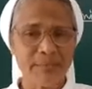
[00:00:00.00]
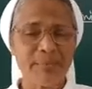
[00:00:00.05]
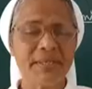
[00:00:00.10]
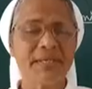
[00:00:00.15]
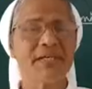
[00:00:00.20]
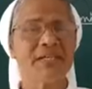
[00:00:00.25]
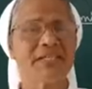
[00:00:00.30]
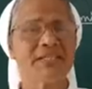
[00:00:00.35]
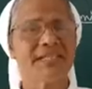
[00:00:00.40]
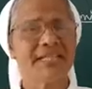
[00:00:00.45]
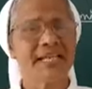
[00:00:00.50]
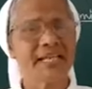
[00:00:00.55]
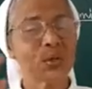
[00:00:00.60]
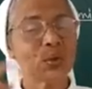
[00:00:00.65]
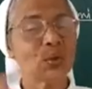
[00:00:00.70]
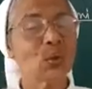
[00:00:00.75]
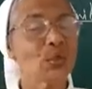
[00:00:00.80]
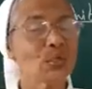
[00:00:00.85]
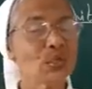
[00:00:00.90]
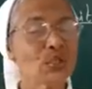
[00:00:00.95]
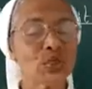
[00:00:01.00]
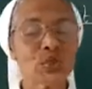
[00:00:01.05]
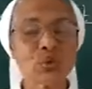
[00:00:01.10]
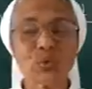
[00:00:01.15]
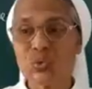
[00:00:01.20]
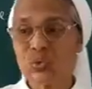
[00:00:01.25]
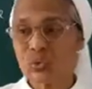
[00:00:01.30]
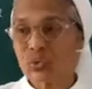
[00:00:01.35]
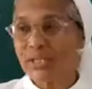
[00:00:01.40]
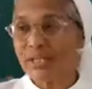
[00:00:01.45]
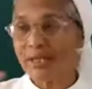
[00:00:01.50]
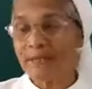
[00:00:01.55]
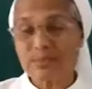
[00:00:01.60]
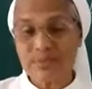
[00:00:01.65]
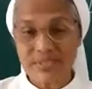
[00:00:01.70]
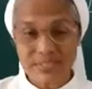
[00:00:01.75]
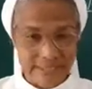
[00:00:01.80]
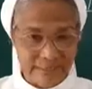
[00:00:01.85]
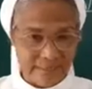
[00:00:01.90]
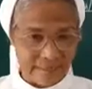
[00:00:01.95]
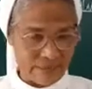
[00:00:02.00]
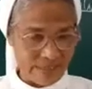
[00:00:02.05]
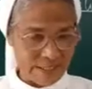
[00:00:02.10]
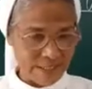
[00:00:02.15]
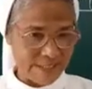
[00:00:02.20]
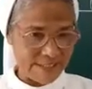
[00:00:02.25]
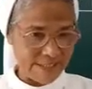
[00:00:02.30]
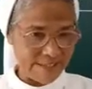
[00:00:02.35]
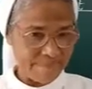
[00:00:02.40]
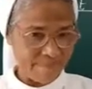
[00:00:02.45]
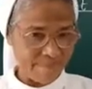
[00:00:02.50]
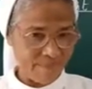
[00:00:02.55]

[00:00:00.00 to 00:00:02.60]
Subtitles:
Because they are not true to themselves.